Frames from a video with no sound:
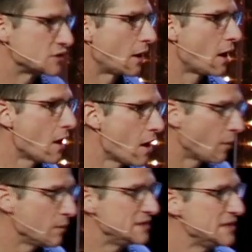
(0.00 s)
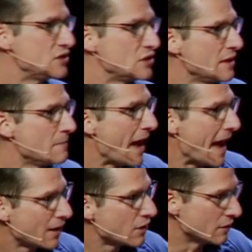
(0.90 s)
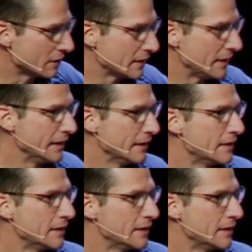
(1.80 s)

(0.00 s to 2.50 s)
Are, are we teaching them accurately?